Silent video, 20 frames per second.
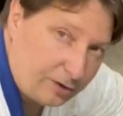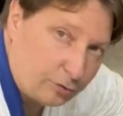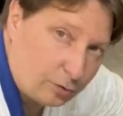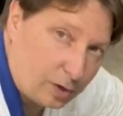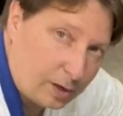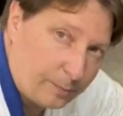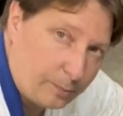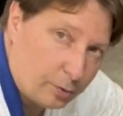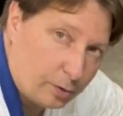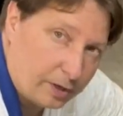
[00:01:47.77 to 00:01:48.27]
one
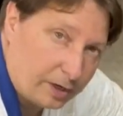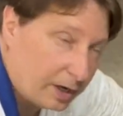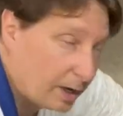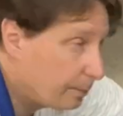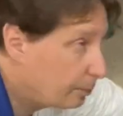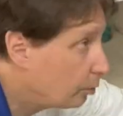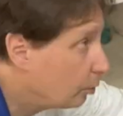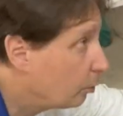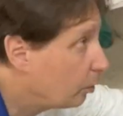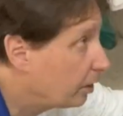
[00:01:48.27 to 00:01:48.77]
I put
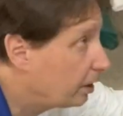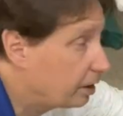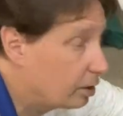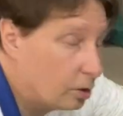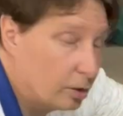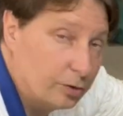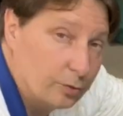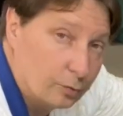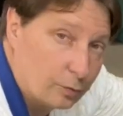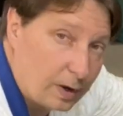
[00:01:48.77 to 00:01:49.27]
one in
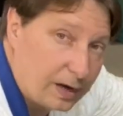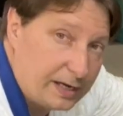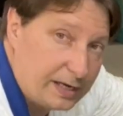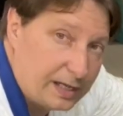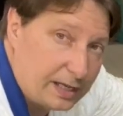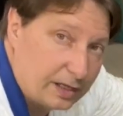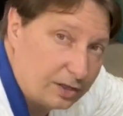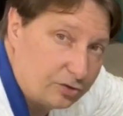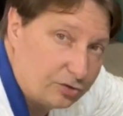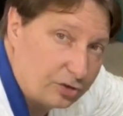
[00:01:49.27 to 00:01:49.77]
on the
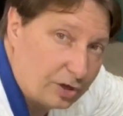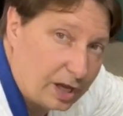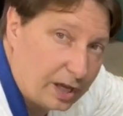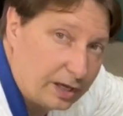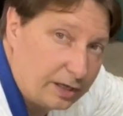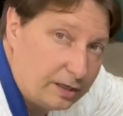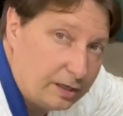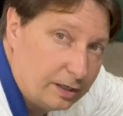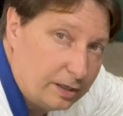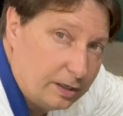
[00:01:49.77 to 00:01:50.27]
right-hand
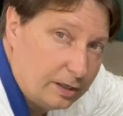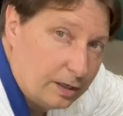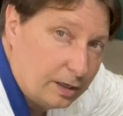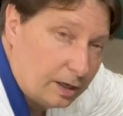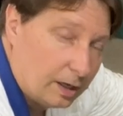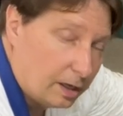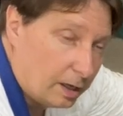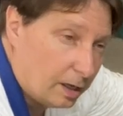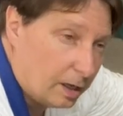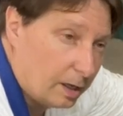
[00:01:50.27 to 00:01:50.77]
side,
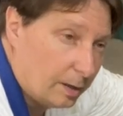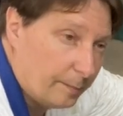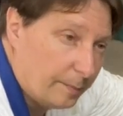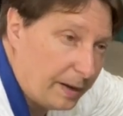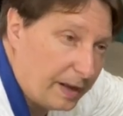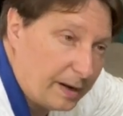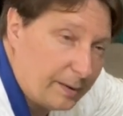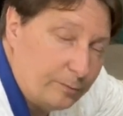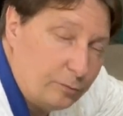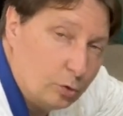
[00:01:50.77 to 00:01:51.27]
and
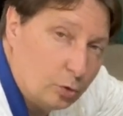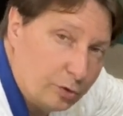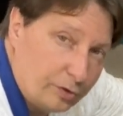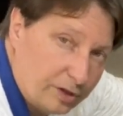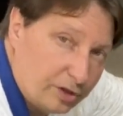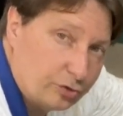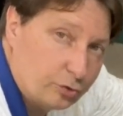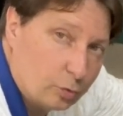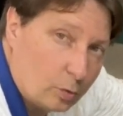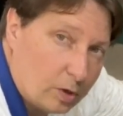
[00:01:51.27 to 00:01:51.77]
I'm doing
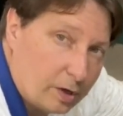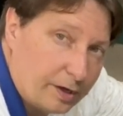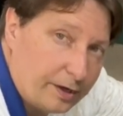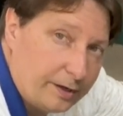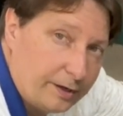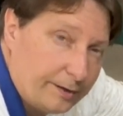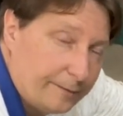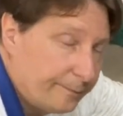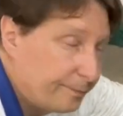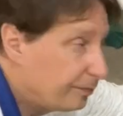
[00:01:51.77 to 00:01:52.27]
this one.
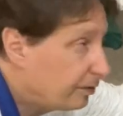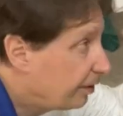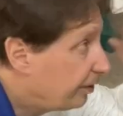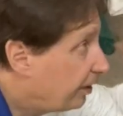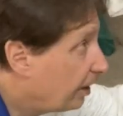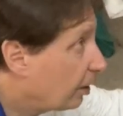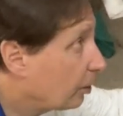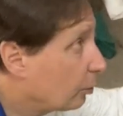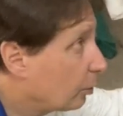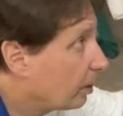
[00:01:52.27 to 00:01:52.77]

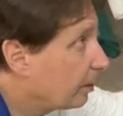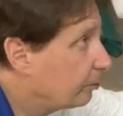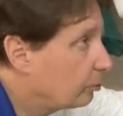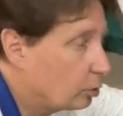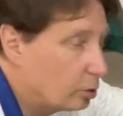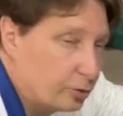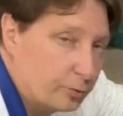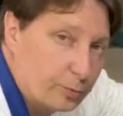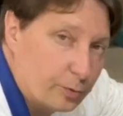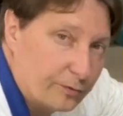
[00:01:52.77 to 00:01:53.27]
The other one I'm
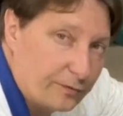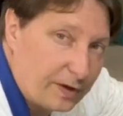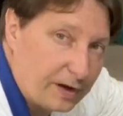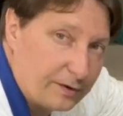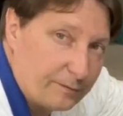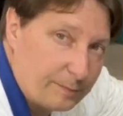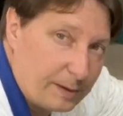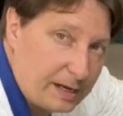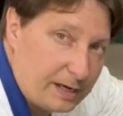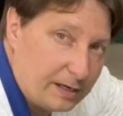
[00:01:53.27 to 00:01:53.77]
doing is
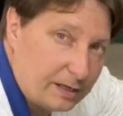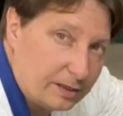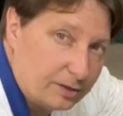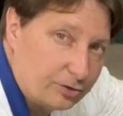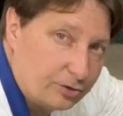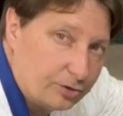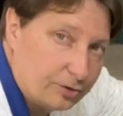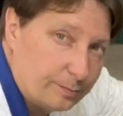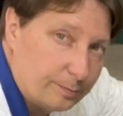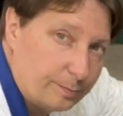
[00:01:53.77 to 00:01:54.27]
preventive
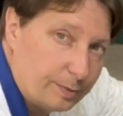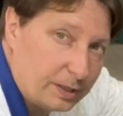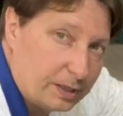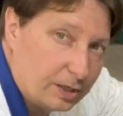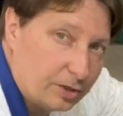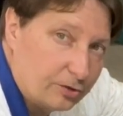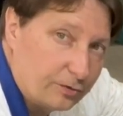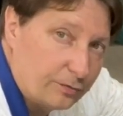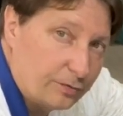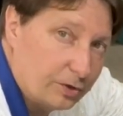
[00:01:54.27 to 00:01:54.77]
maintenance
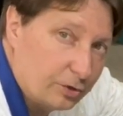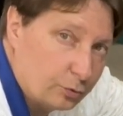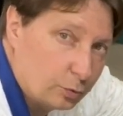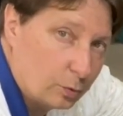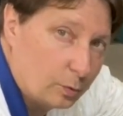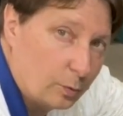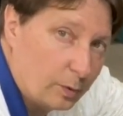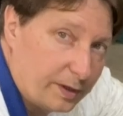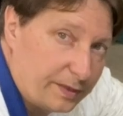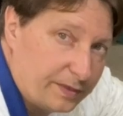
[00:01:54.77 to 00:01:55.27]
because if this
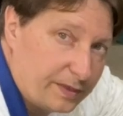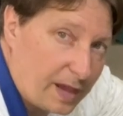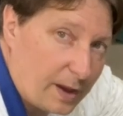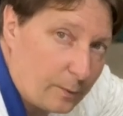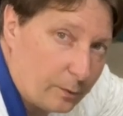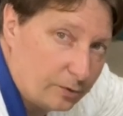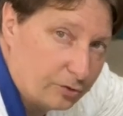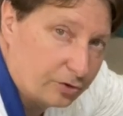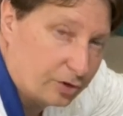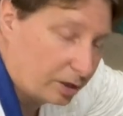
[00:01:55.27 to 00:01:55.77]
one went, that
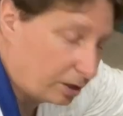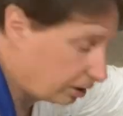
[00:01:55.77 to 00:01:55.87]
one's going to